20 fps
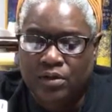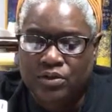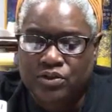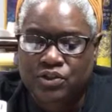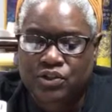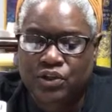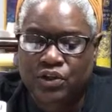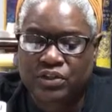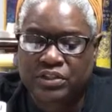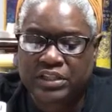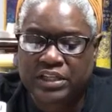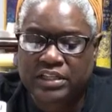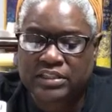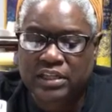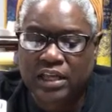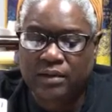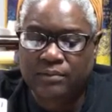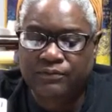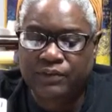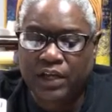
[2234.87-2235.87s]
Cheryl says,
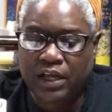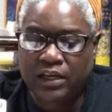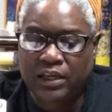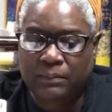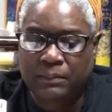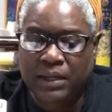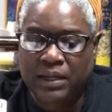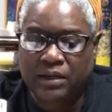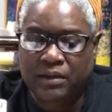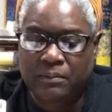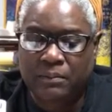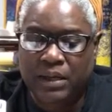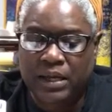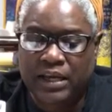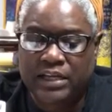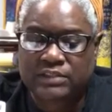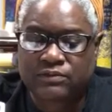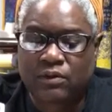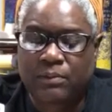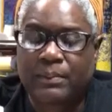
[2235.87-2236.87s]
I am finally making
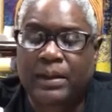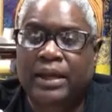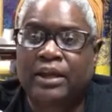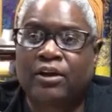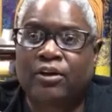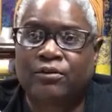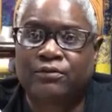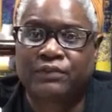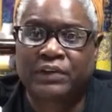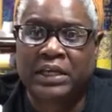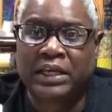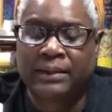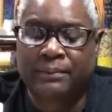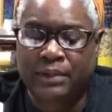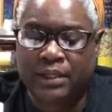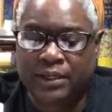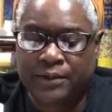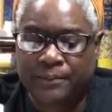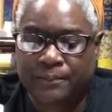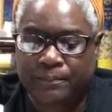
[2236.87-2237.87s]
masks for my own
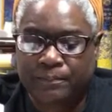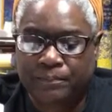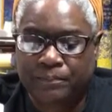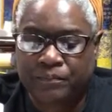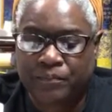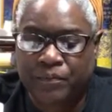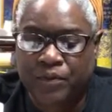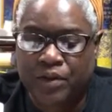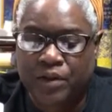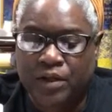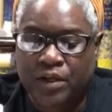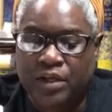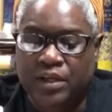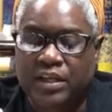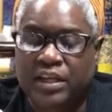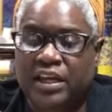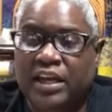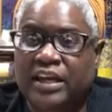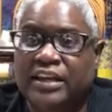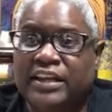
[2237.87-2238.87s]
family.
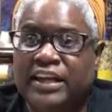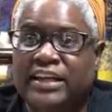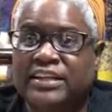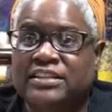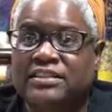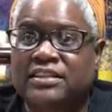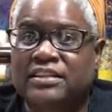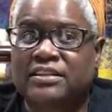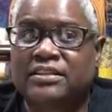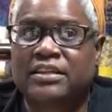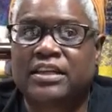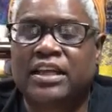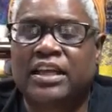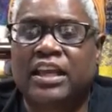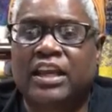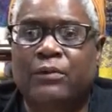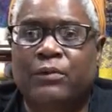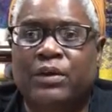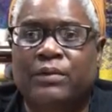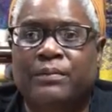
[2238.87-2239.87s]
Yeah, and that's the
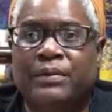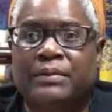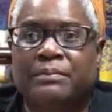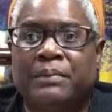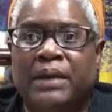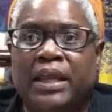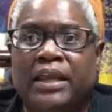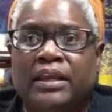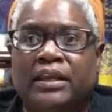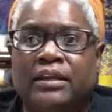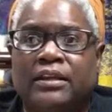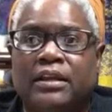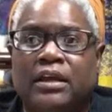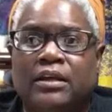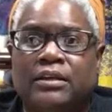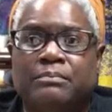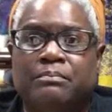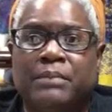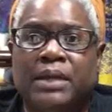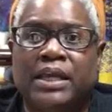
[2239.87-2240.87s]
thing. We've been making uh,
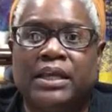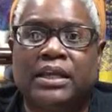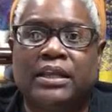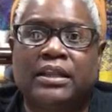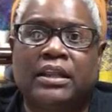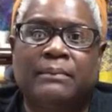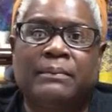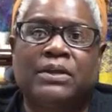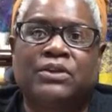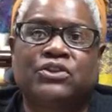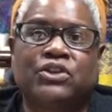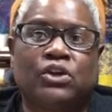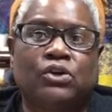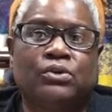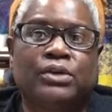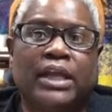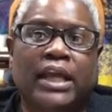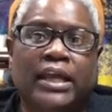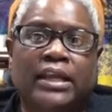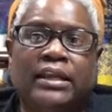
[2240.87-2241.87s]
making them and
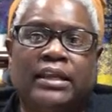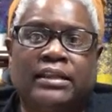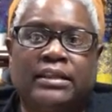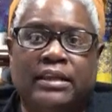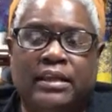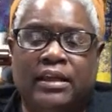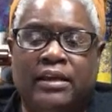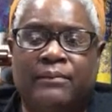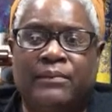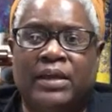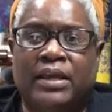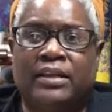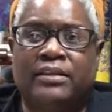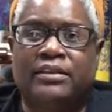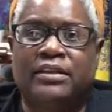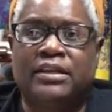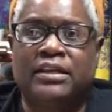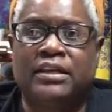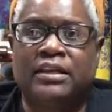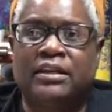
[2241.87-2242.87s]
donating them, and
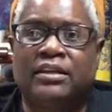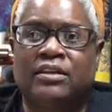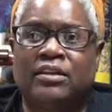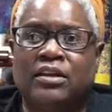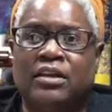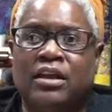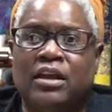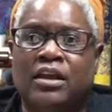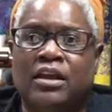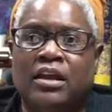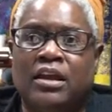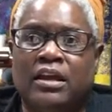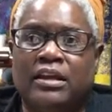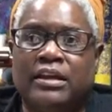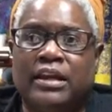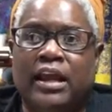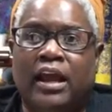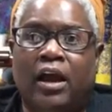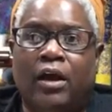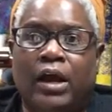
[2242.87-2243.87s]
then
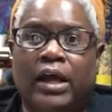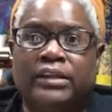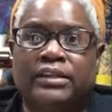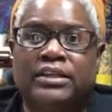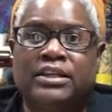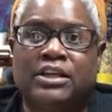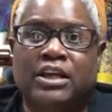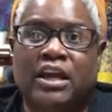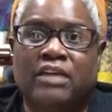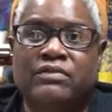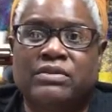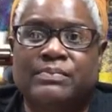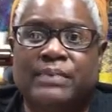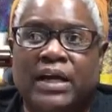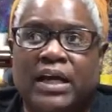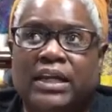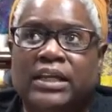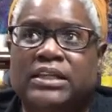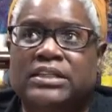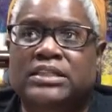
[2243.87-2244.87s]
now I think
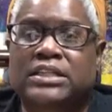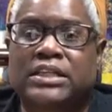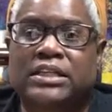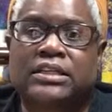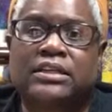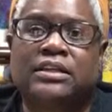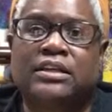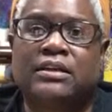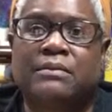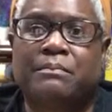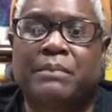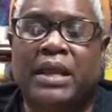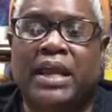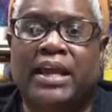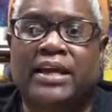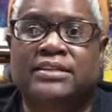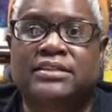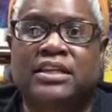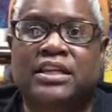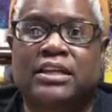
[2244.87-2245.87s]
everybody is going to need
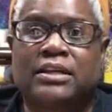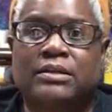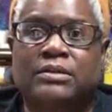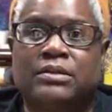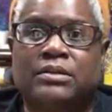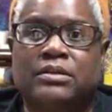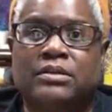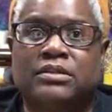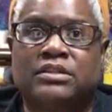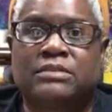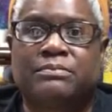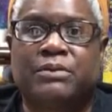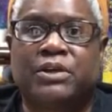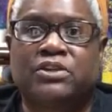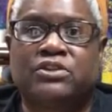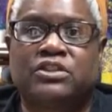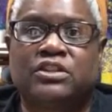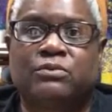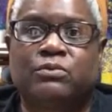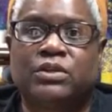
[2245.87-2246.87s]
masks, and
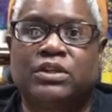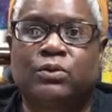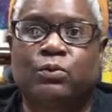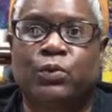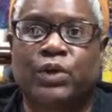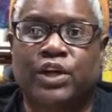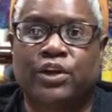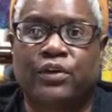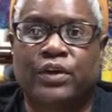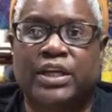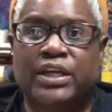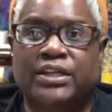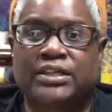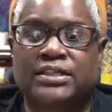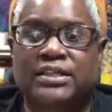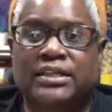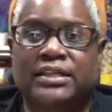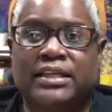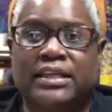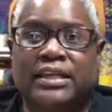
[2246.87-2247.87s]
especially when the winter
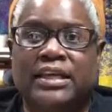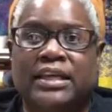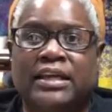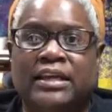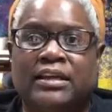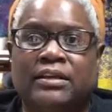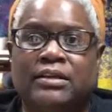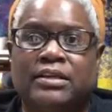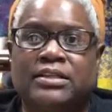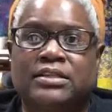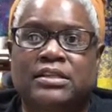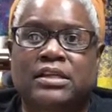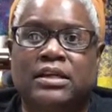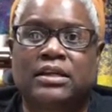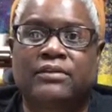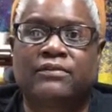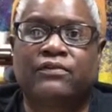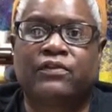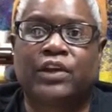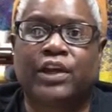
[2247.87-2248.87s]
hits again, it's
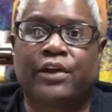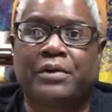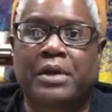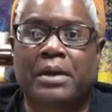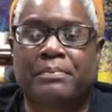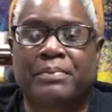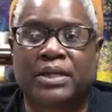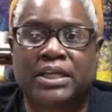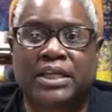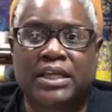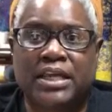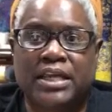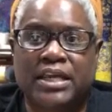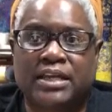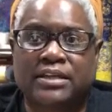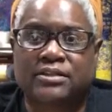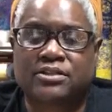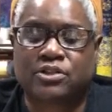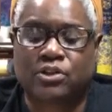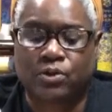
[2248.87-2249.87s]
going to flare up
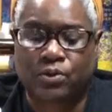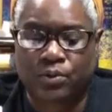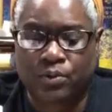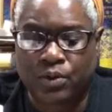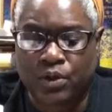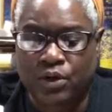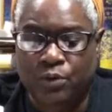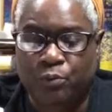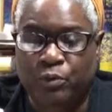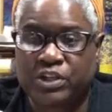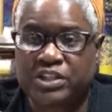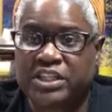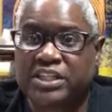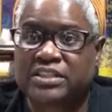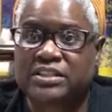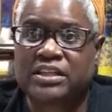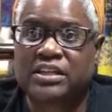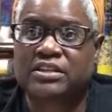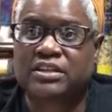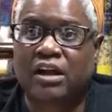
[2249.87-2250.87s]
again. So we just
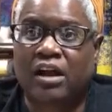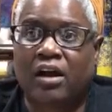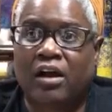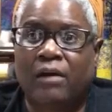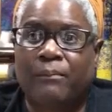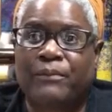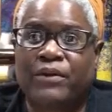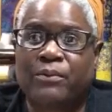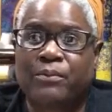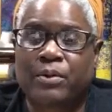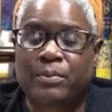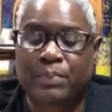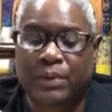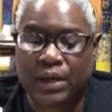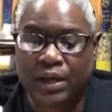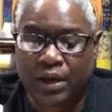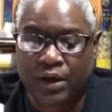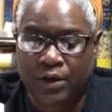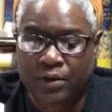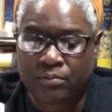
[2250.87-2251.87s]
need to all be
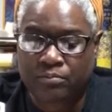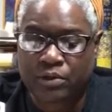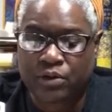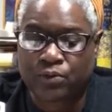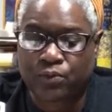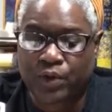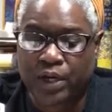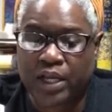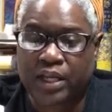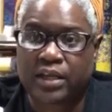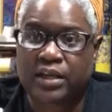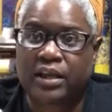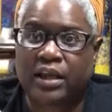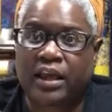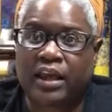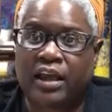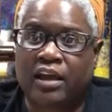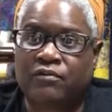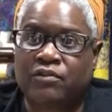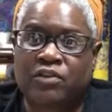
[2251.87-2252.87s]
prepared and be ready to
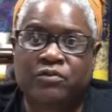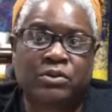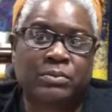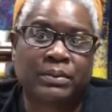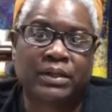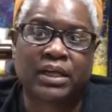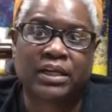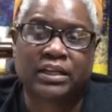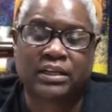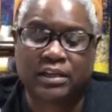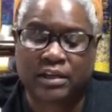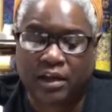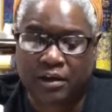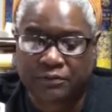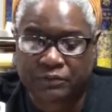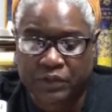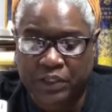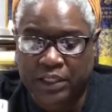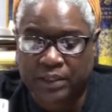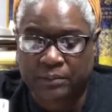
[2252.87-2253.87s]
have everybody in our
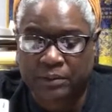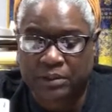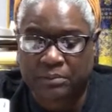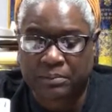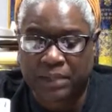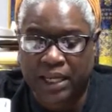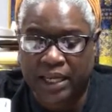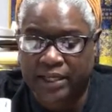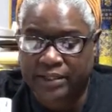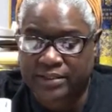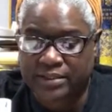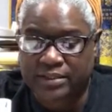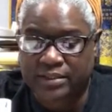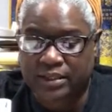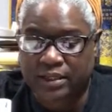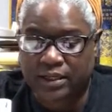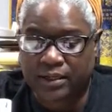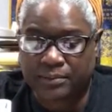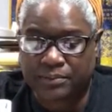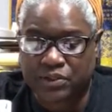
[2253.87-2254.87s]
family masked
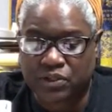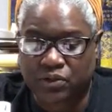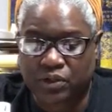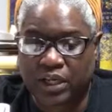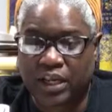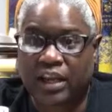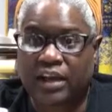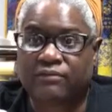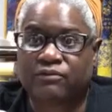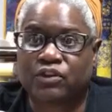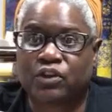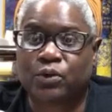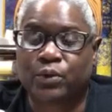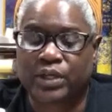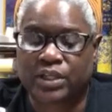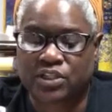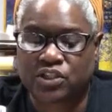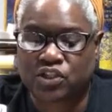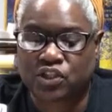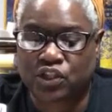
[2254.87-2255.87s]
up, so they have no
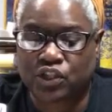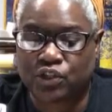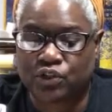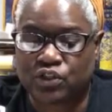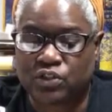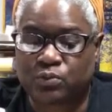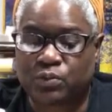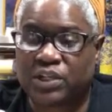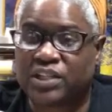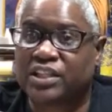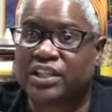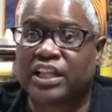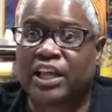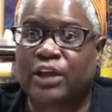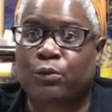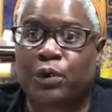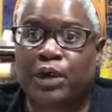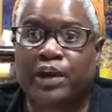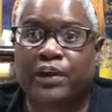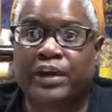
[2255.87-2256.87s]
excuse whether they
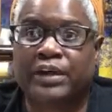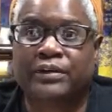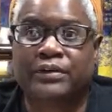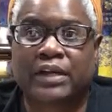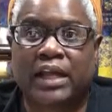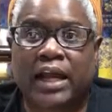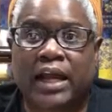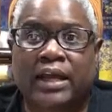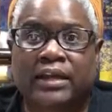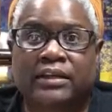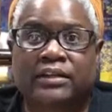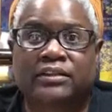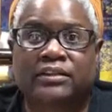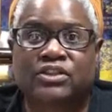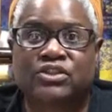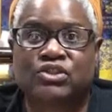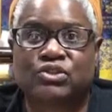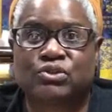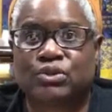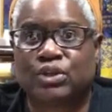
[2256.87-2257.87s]
wear it or not. At
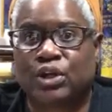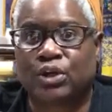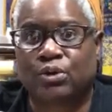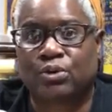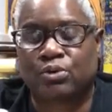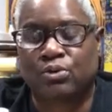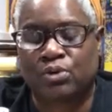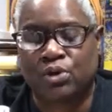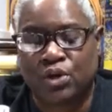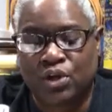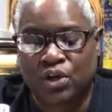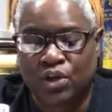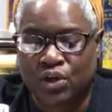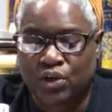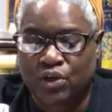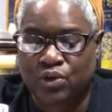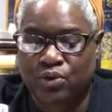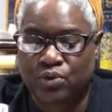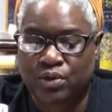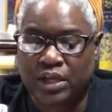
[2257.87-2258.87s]
least you know
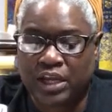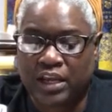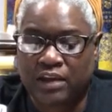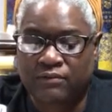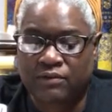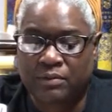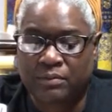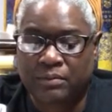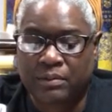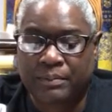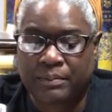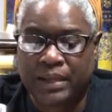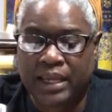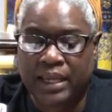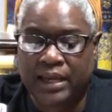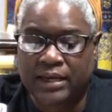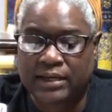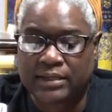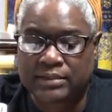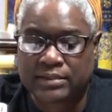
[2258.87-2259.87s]
you gave them a
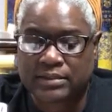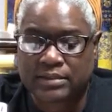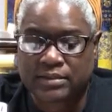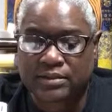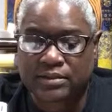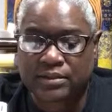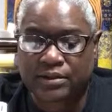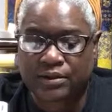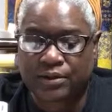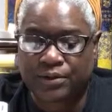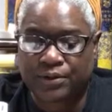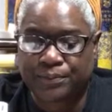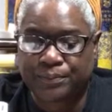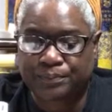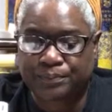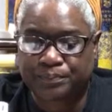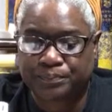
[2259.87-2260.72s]
mask. So,